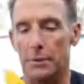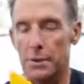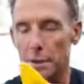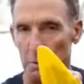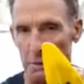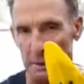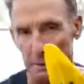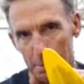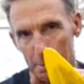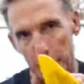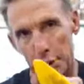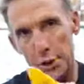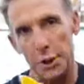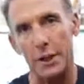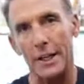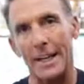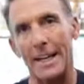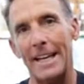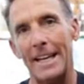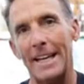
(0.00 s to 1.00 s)
So when you put
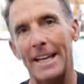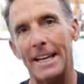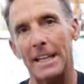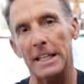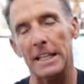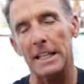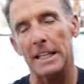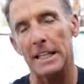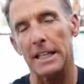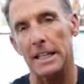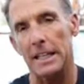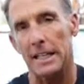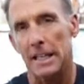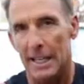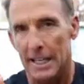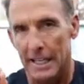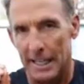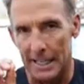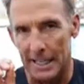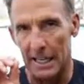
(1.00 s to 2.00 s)
your hand in,
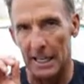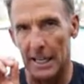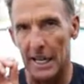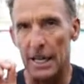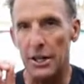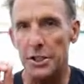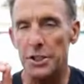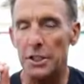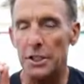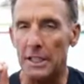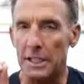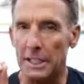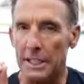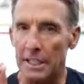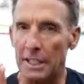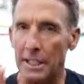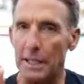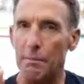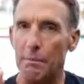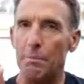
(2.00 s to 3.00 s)
it allows you to
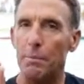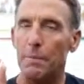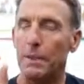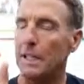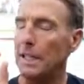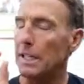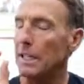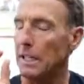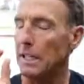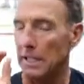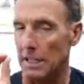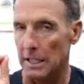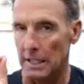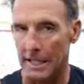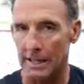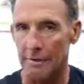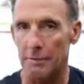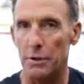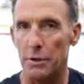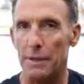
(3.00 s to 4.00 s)
keep the
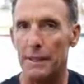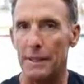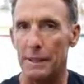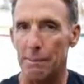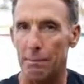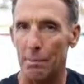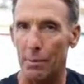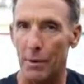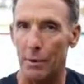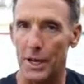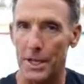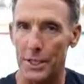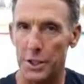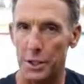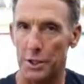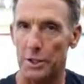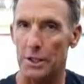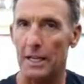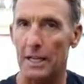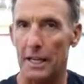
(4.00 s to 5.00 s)
level and the
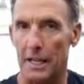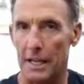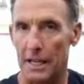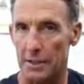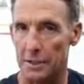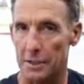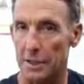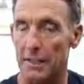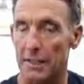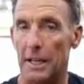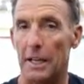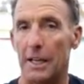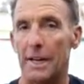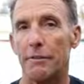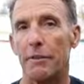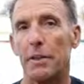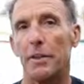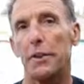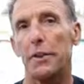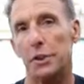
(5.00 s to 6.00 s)
pressure, and I'll say the
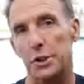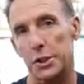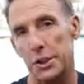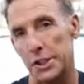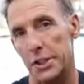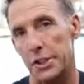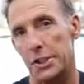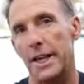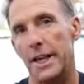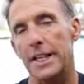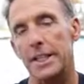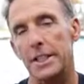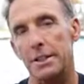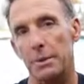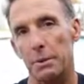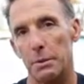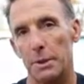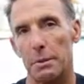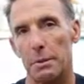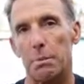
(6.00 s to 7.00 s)
level and the
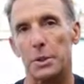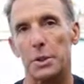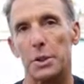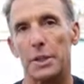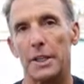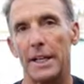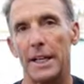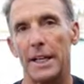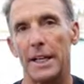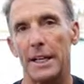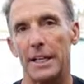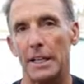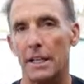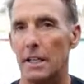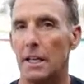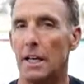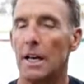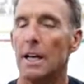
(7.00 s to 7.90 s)
trajectory when you put your hand in,